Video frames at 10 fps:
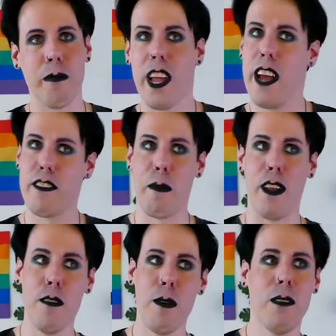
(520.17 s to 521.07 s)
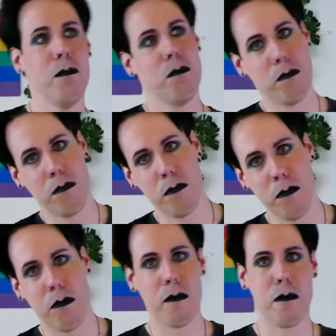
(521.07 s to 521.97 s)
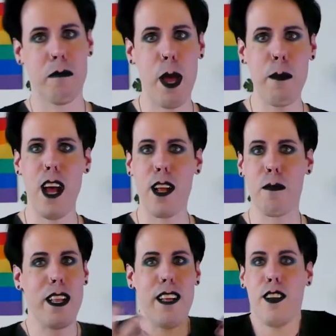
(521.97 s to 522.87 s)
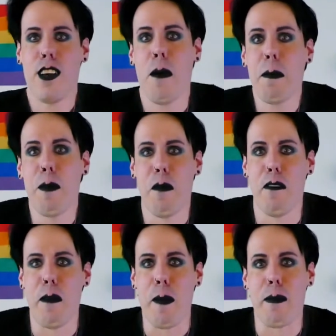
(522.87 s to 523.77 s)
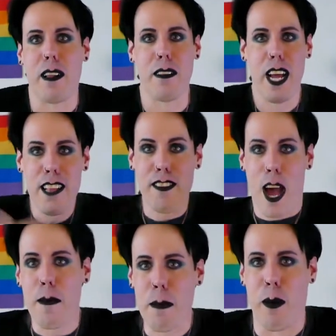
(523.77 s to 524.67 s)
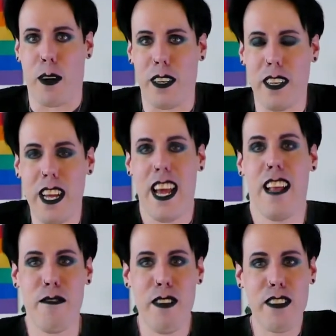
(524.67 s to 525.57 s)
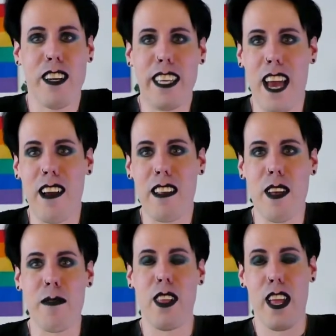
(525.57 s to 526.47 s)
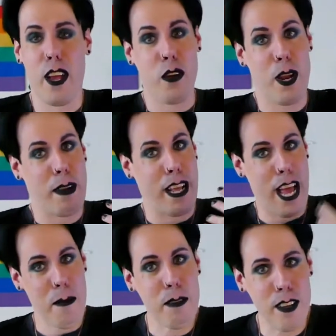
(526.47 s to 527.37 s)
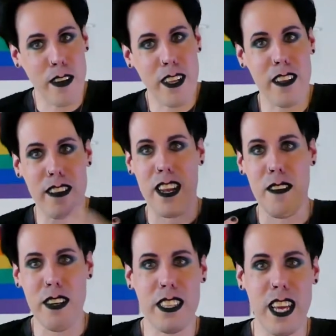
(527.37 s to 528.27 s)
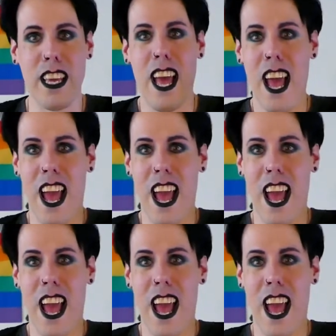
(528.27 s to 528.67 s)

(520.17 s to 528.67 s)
Is it believable? Maybe not, but it's a comic book movie, people. It's a comic book. It's a fictional character created by the Amazonians and everything.